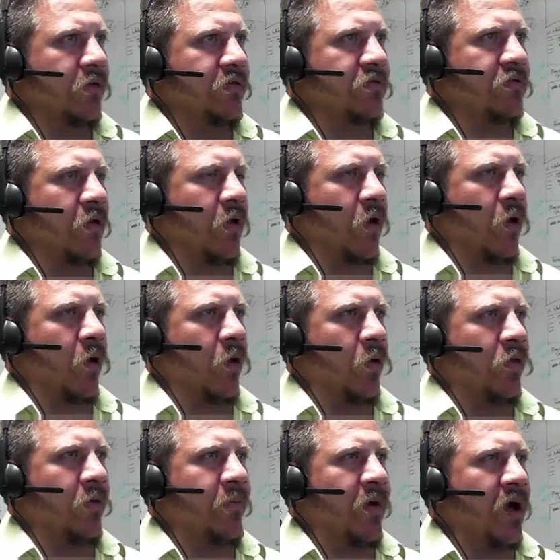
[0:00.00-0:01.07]

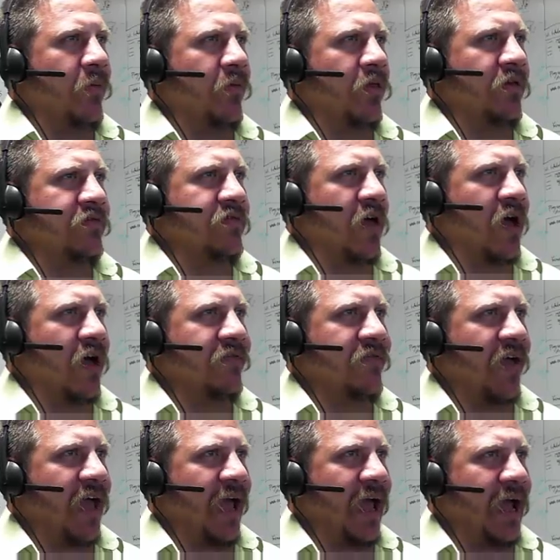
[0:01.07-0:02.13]
So the bobble is off
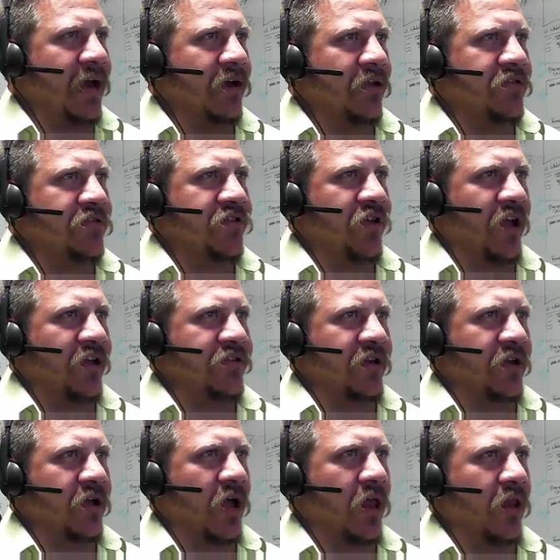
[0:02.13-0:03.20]
and it's
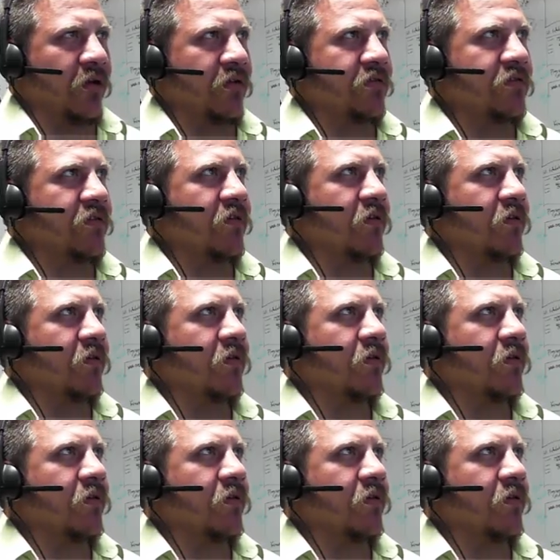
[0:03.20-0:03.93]
changing colors.